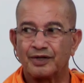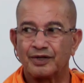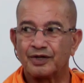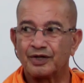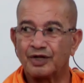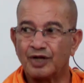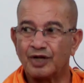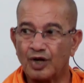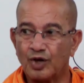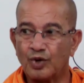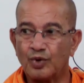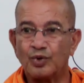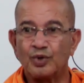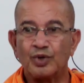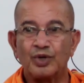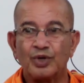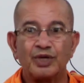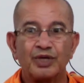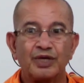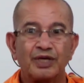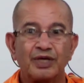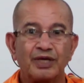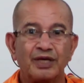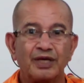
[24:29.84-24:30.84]
Now,
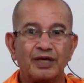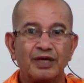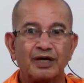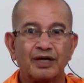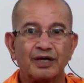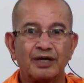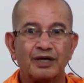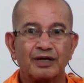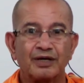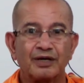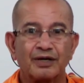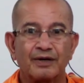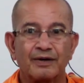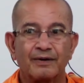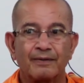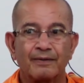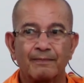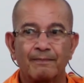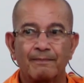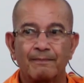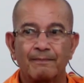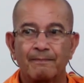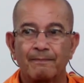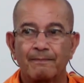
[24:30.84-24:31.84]
here,
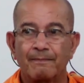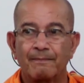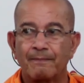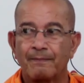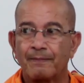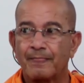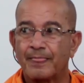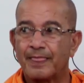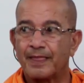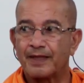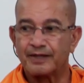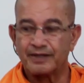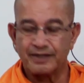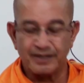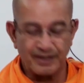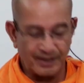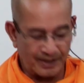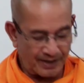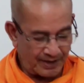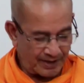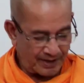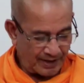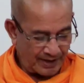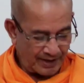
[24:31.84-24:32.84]

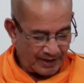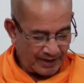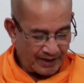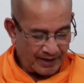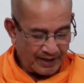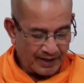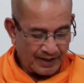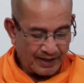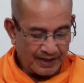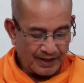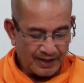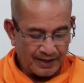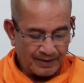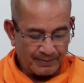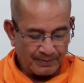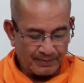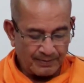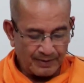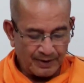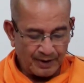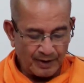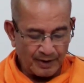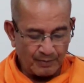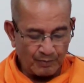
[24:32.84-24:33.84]
the
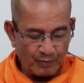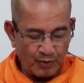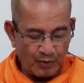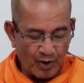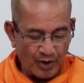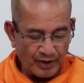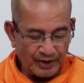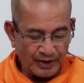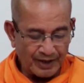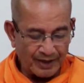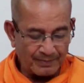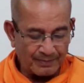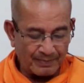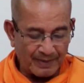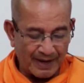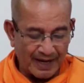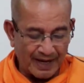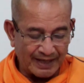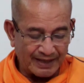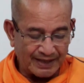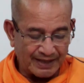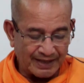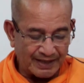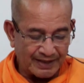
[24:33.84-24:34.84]
important
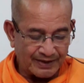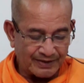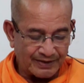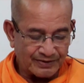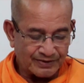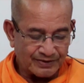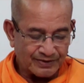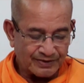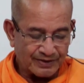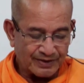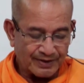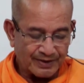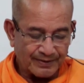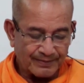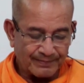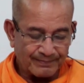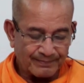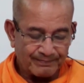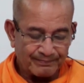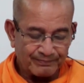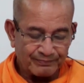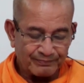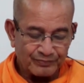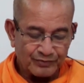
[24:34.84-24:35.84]
part is,
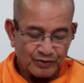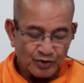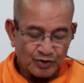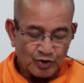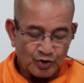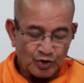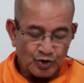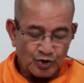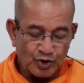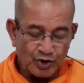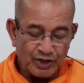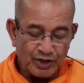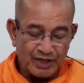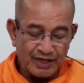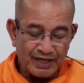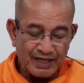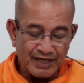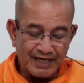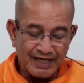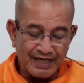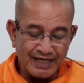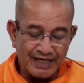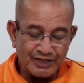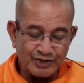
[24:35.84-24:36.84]

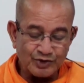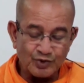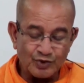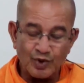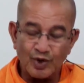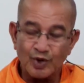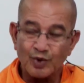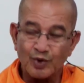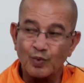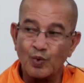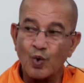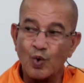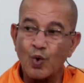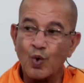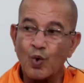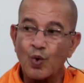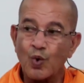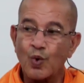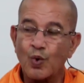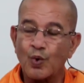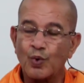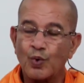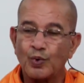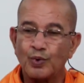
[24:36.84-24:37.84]
he is your
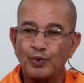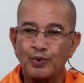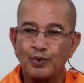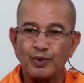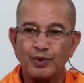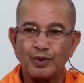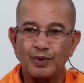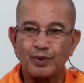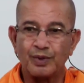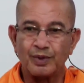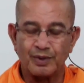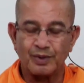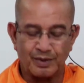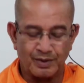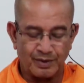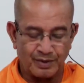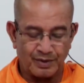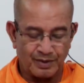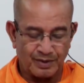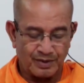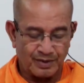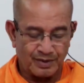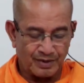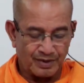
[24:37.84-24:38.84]
own.
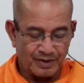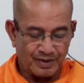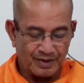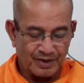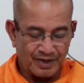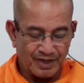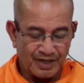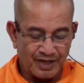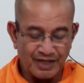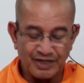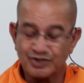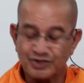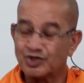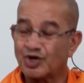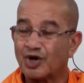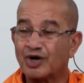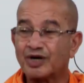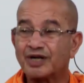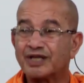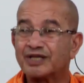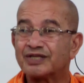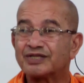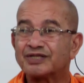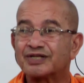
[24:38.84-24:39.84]
He is
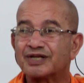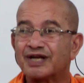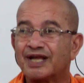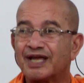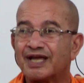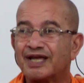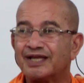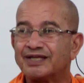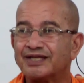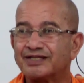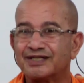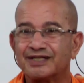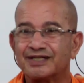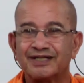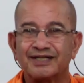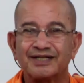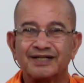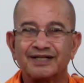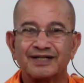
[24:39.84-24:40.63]
not a stranger.